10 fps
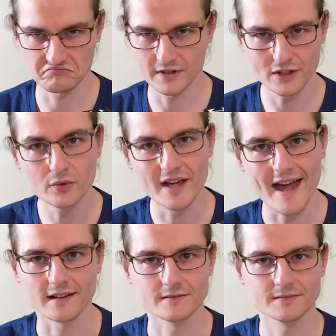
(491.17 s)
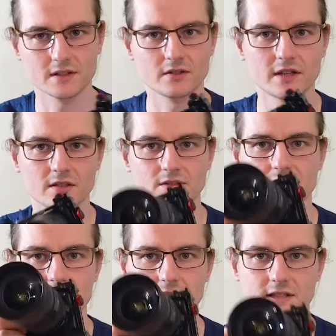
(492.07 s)
you can
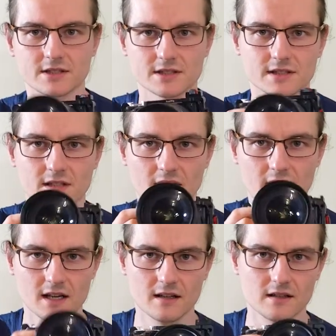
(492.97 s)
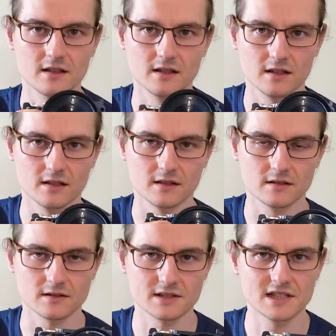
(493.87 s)
also like just
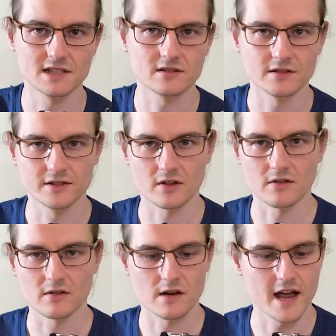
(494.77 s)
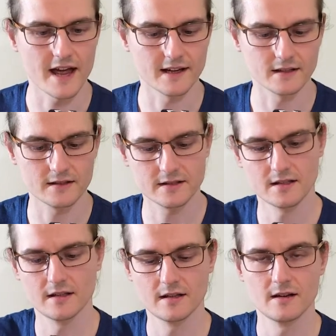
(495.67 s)
sit it on your
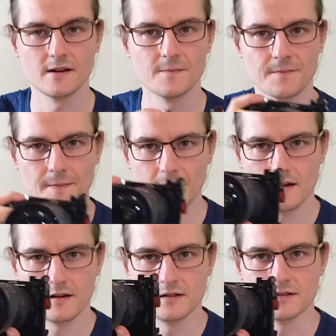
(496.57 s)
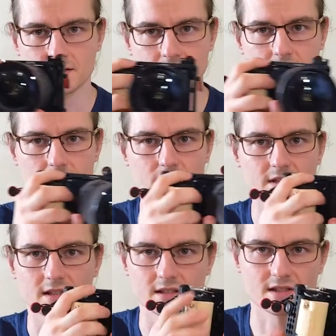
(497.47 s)
hand and use
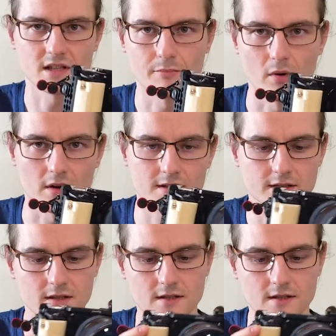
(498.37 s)
it as support.